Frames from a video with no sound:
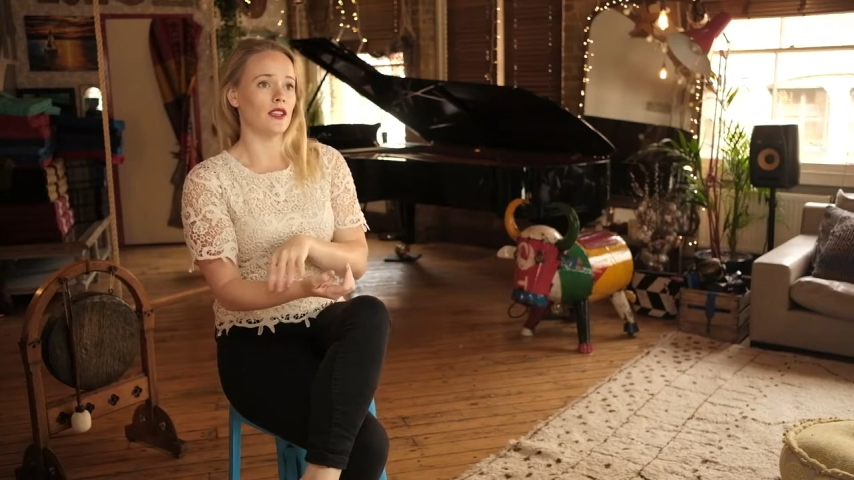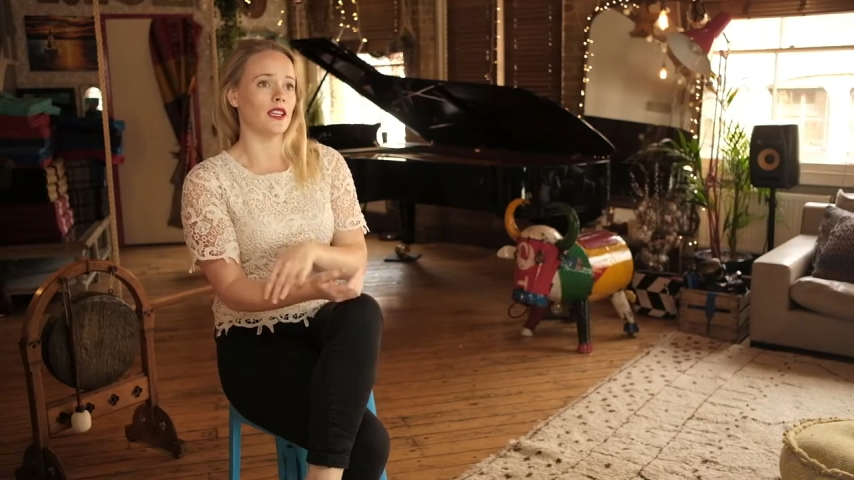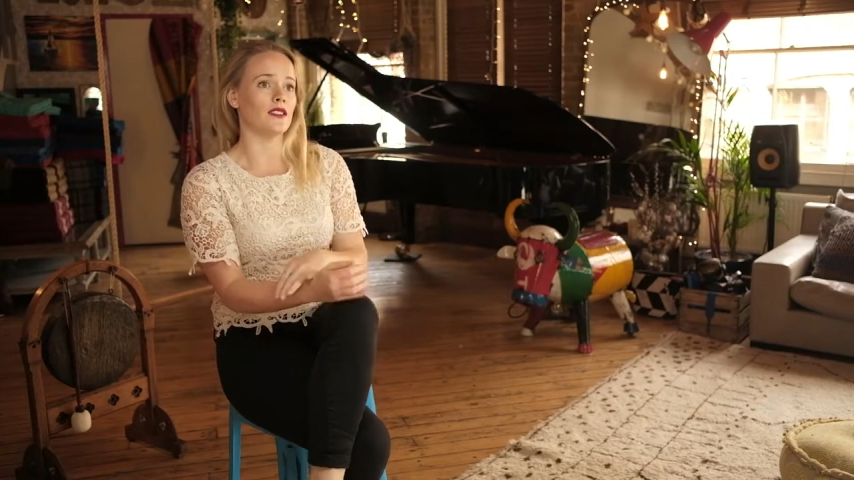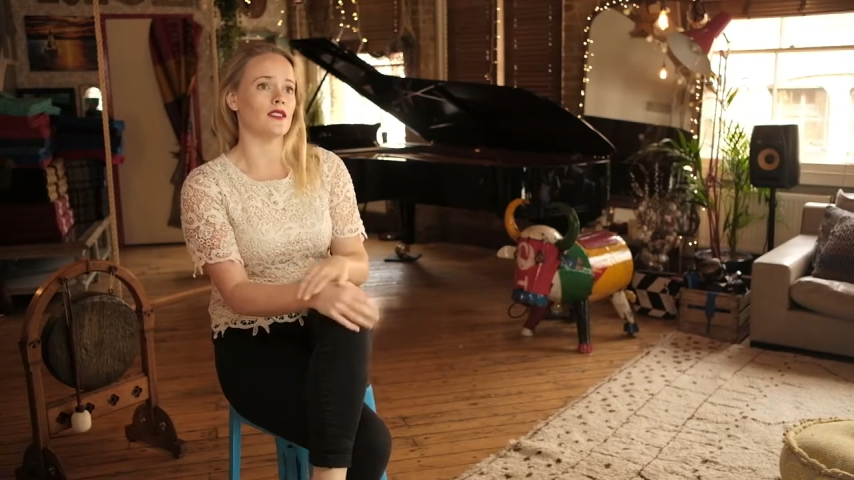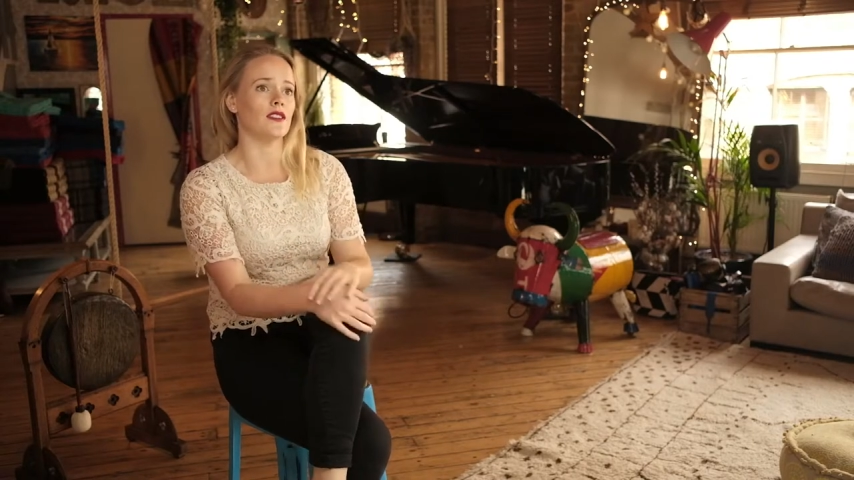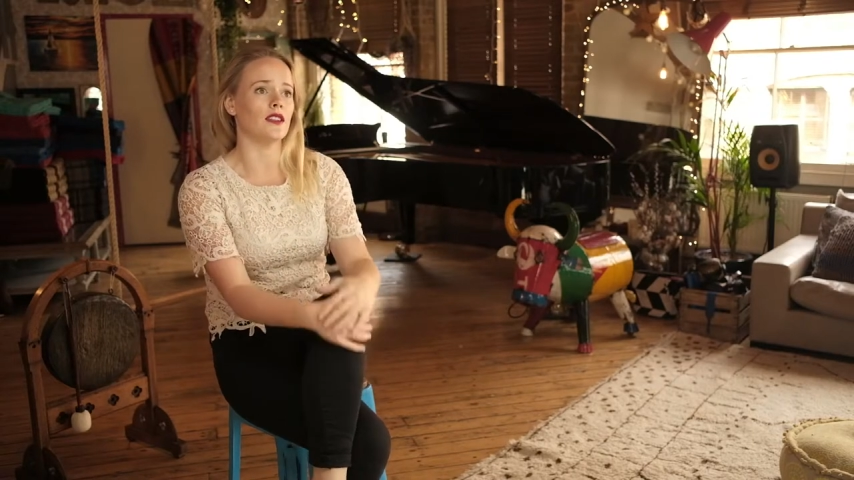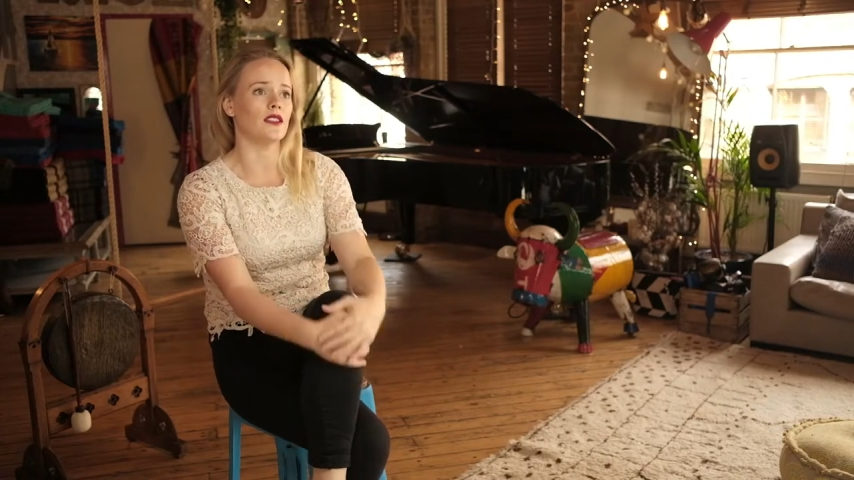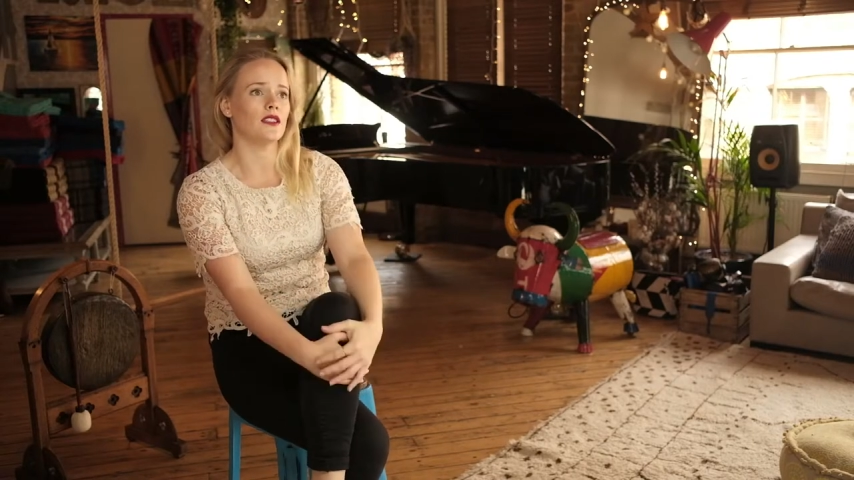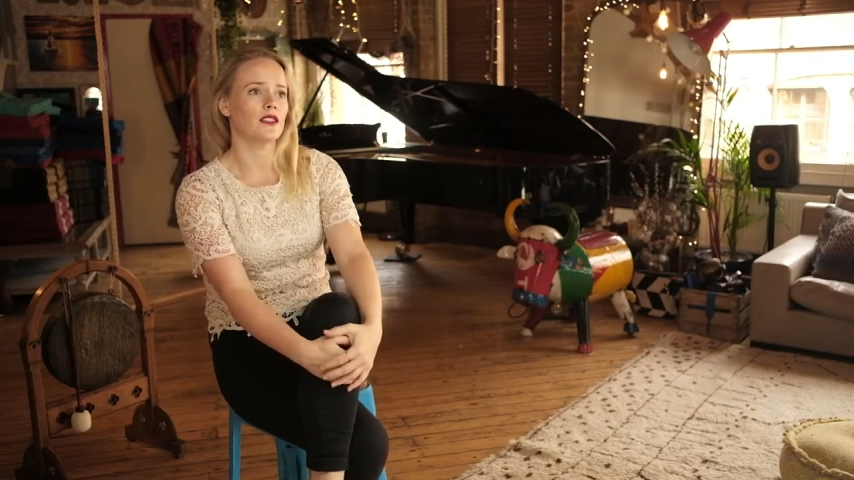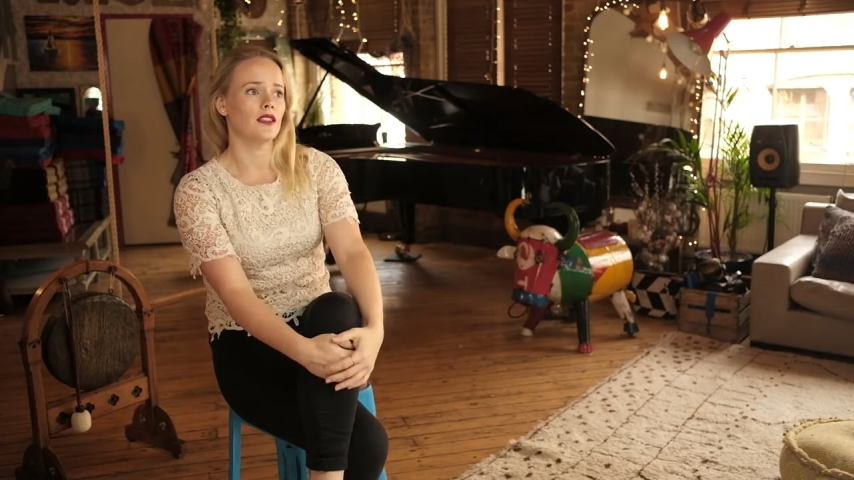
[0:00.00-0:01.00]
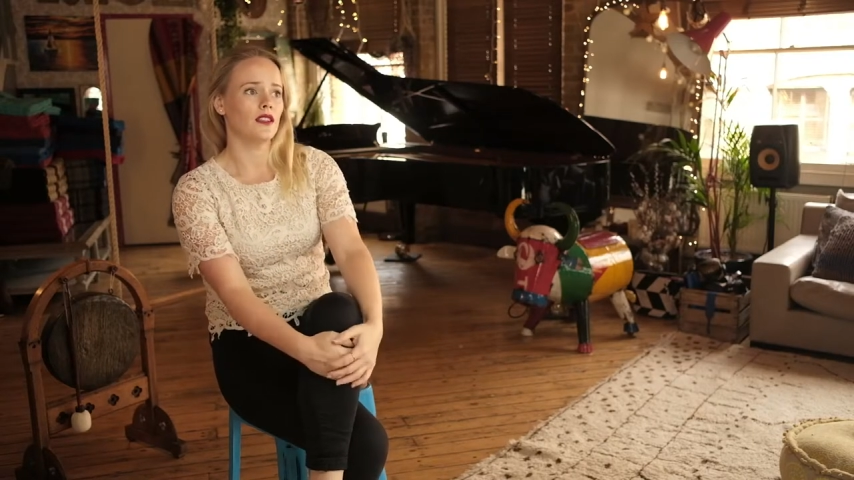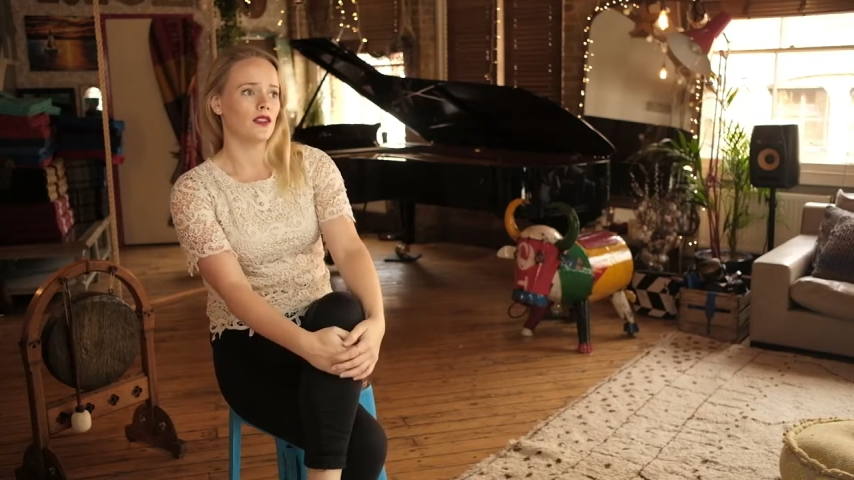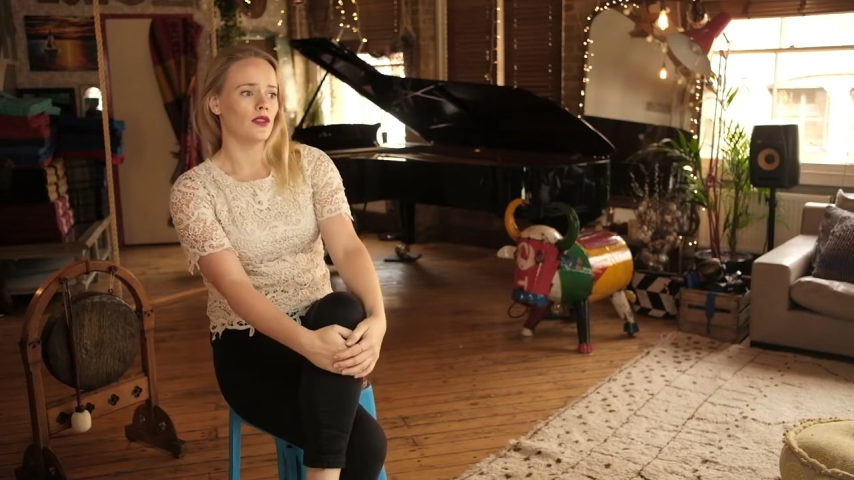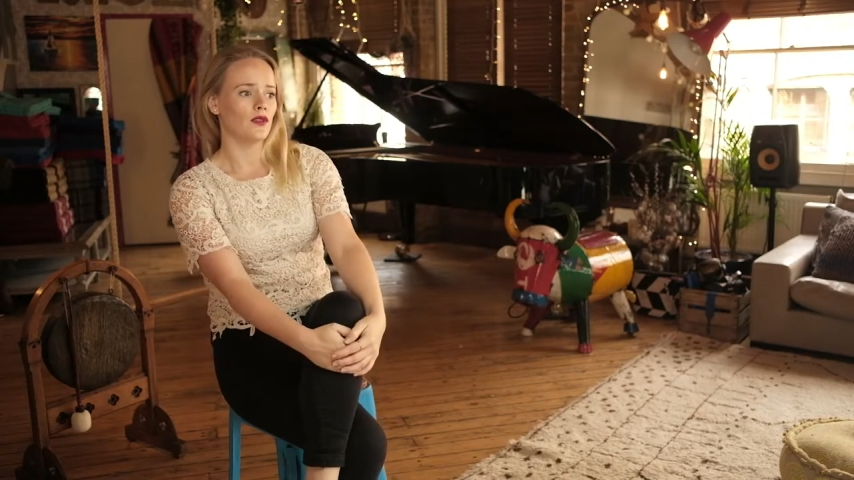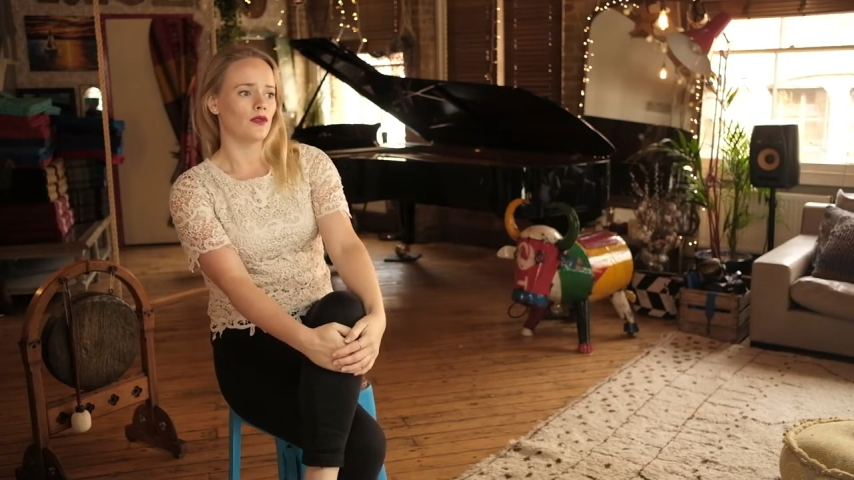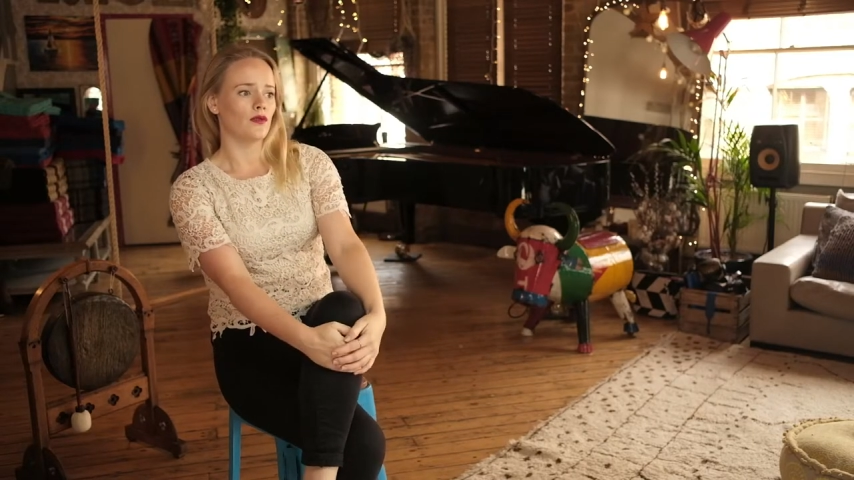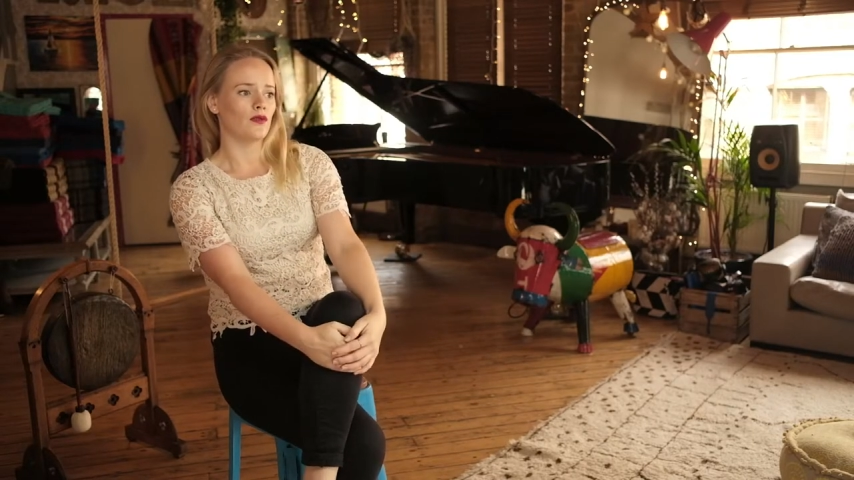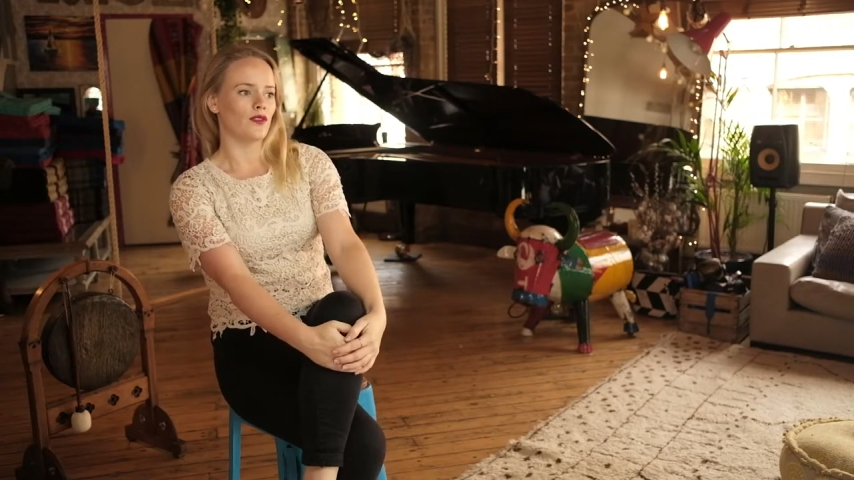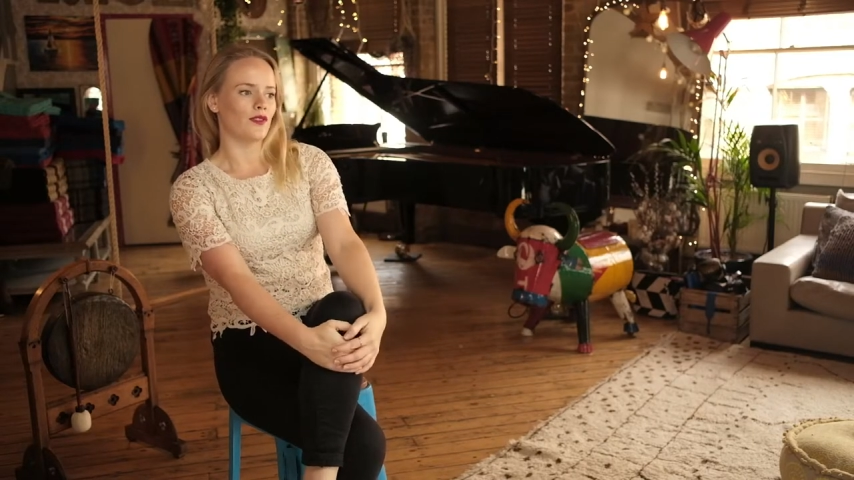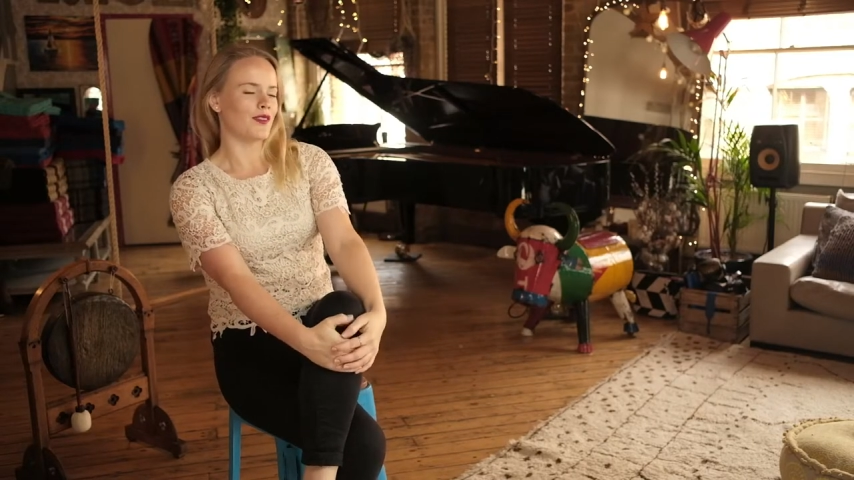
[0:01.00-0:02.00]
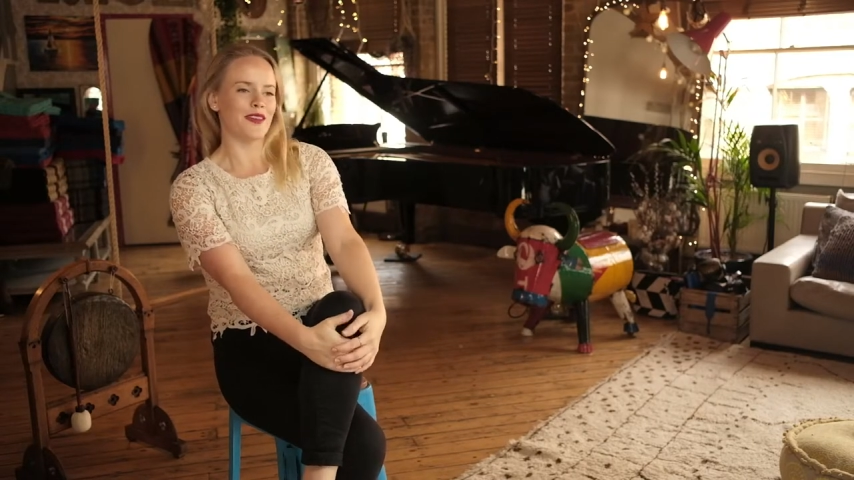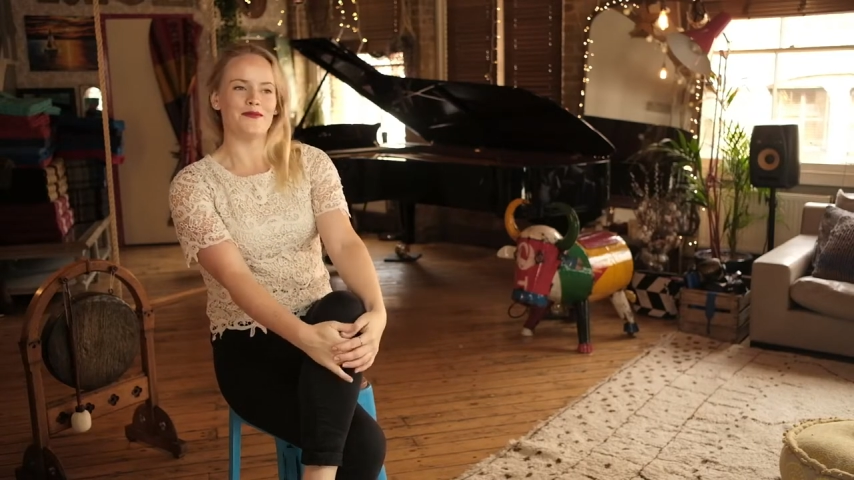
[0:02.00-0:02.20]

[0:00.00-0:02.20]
is that they're